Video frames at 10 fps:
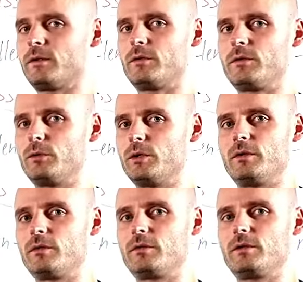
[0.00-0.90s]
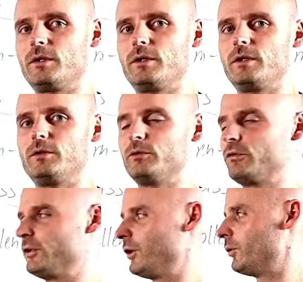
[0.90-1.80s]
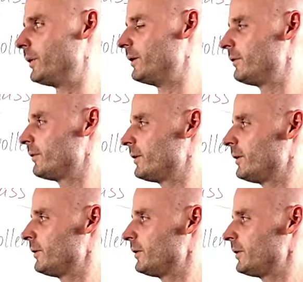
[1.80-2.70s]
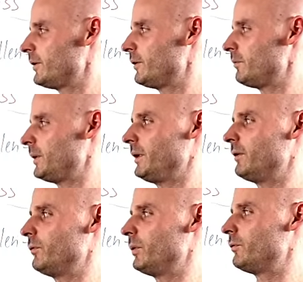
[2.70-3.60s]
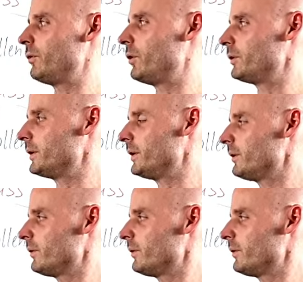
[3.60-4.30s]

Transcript: Students usually always make this one wrong. Yeah?